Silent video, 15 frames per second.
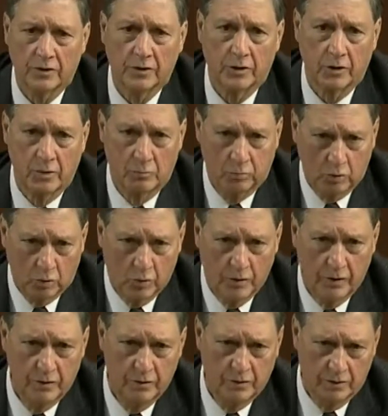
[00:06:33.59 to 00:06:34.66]
there are
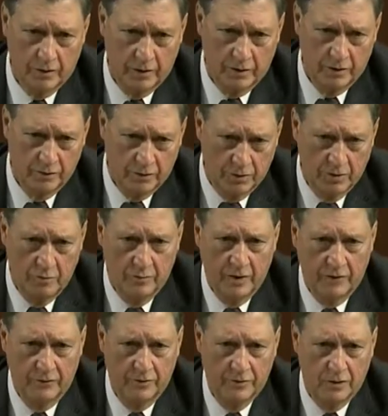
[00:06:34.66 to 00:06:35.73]
employees that can see
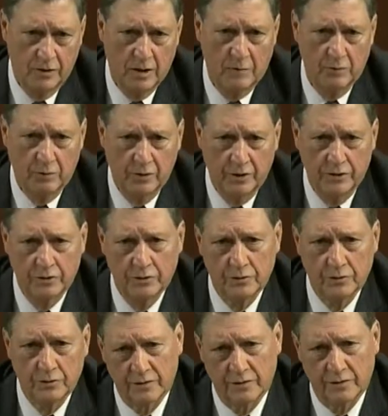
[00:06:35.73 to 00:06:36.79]
methods and operations
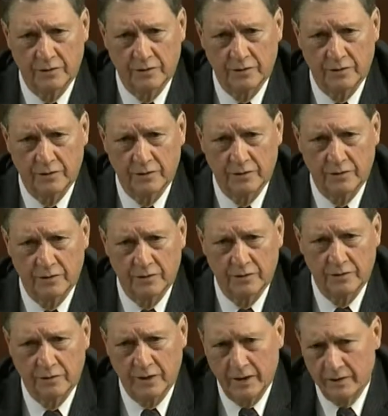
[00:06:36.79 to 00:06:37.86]
that members of
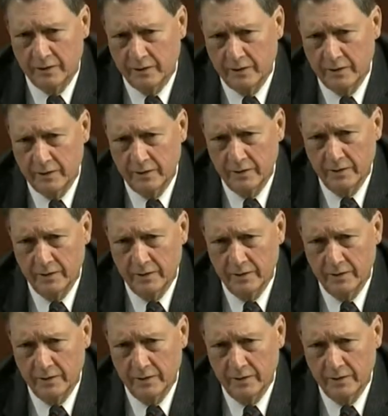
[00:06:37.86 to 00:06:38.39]
Congress can't see?